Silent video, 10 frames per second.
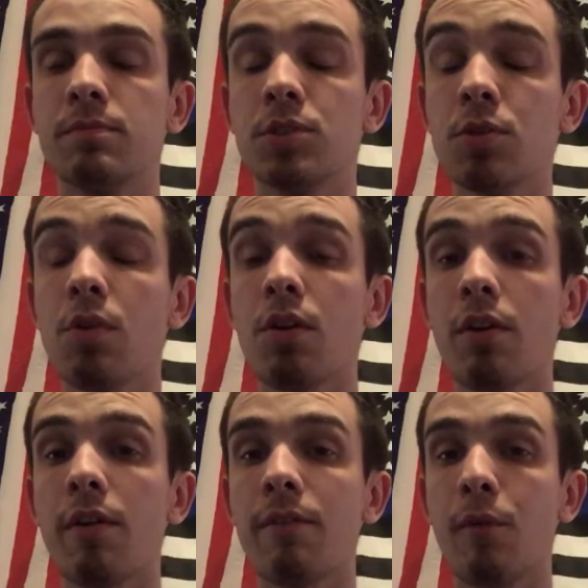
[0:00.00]

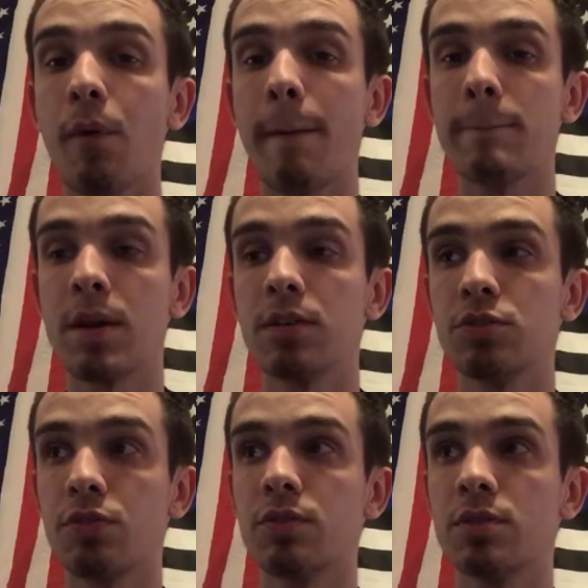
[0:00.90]
240 mass
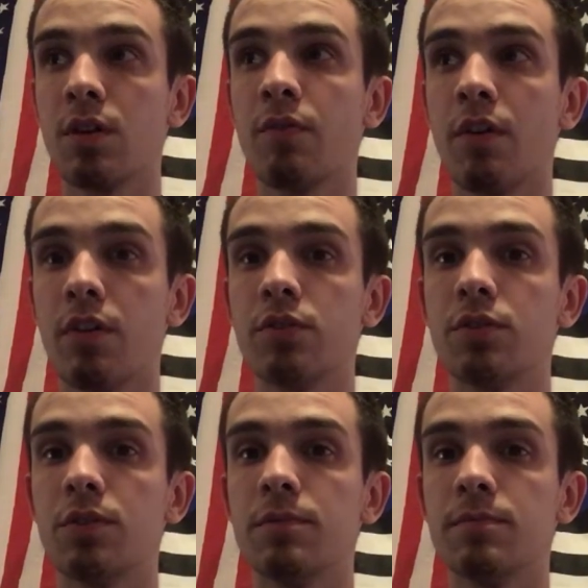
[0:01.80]
shootings so far this
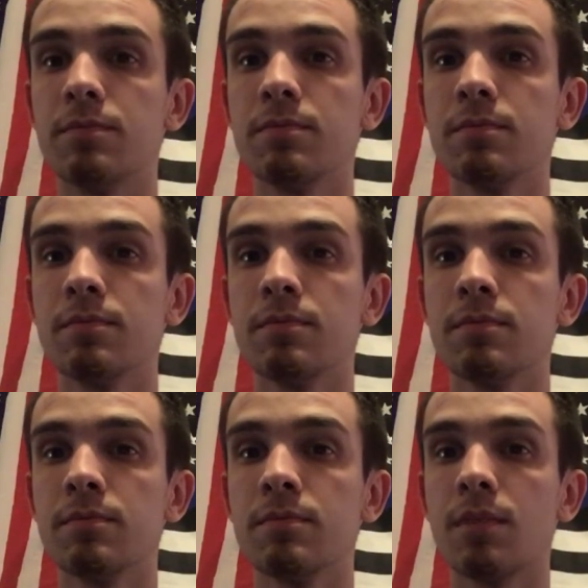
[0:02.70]
year.
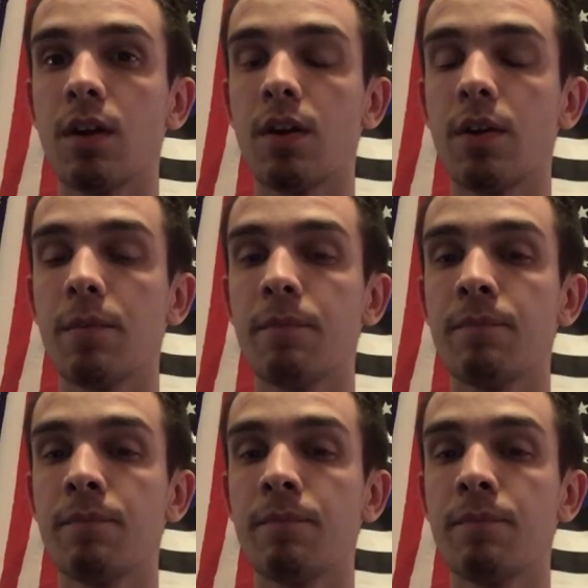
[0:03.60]
Alright?